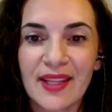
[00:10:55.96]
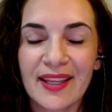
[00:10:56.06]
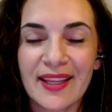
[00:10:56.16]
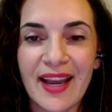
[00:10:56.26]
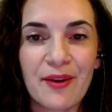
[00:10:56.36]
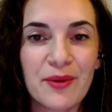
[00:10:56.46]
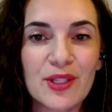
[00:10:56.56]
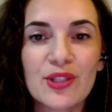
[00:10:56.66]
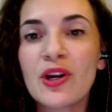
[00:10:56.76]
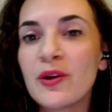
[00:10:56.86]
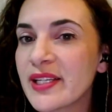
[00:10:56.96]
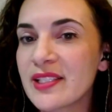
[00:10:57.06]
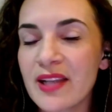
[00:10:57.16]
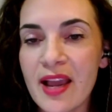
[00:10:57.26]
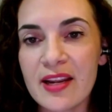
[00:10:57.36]
Yeah, I was so
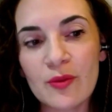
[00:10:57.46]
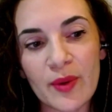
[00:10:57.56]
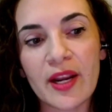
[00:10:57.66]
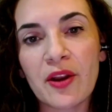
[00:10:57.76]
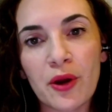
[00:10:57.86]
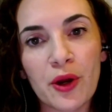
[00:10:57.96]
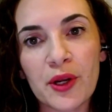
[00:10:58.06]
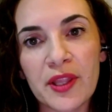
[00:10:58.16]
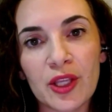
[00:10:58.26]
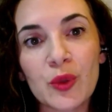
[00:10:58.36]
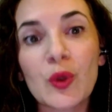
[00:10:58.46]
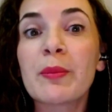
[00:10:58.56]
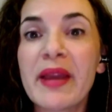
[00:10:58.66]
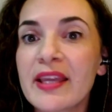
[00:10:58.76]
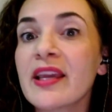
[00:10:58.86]
excited when I heard that you were
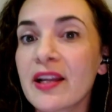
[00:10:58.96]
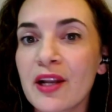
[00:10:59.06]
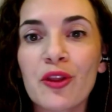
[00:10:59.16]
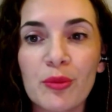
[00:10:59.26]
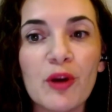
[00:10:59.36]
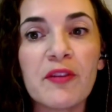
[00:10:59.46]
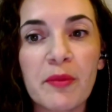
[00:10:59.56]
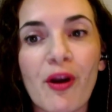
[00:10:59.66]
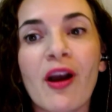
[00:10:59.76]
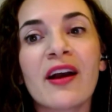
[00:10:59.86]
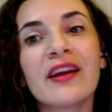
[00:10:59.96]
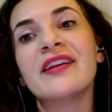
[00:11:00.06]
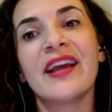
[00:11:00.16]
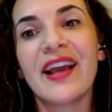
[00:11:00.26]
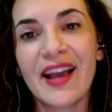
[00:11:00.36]
making another move abroad.
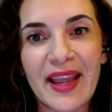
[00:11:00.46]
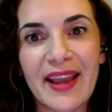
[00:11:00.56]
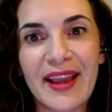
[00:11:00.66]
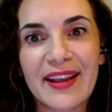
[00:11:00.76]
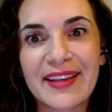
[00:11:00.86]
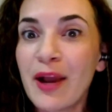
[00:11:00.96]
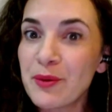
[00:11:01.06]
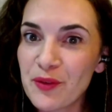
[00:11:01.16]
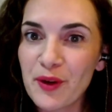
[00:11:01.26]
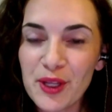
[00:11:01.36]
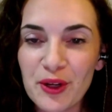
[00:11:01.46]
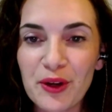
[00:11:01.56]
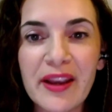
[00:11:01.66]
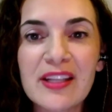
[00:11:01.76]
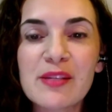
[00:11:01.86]
And yeah, very
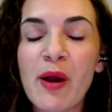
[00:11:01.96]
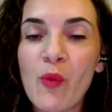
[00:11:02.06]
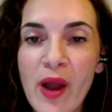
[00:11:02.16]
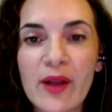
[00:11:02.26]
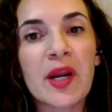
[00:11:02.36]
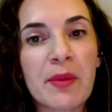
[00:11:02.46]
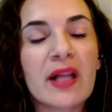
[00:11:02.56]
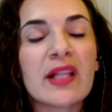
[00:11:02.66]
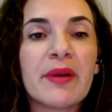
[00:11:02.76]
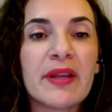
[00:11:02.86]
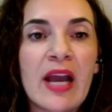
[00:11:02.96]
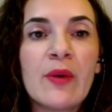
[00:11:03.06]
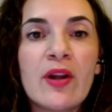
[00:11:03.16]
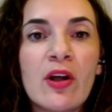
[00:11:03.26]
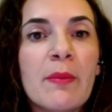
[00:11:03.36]
curious about why Guatemala, but now
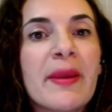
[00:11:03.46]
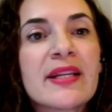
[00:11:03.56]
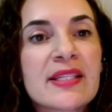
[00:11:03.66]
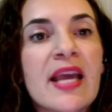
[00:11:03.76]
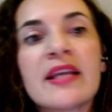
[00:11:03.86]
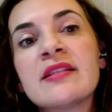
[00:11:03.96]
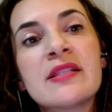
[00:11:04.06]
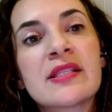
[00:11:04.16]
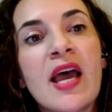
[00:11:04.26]
it all makes sense.